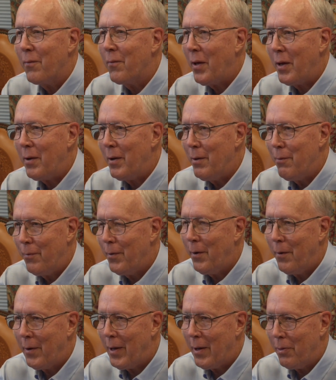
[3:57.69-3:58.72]
And he
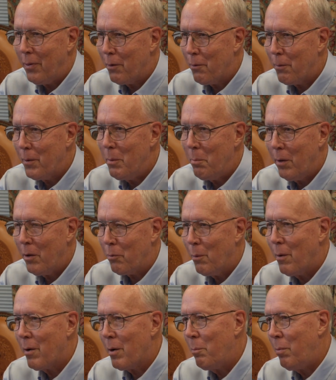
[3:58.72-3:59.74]
figured out that tree plus
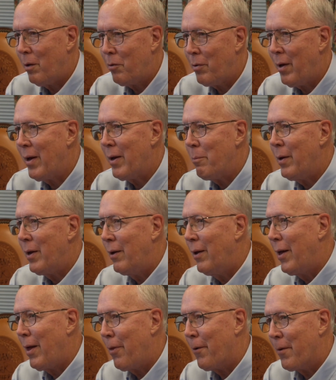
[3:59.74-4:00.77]
water plus hide made
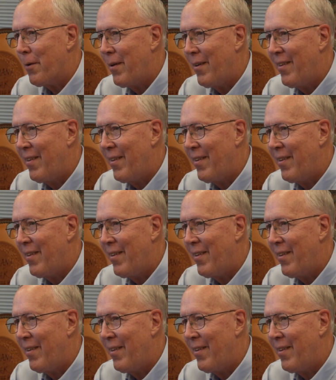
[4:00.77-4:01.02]
leather.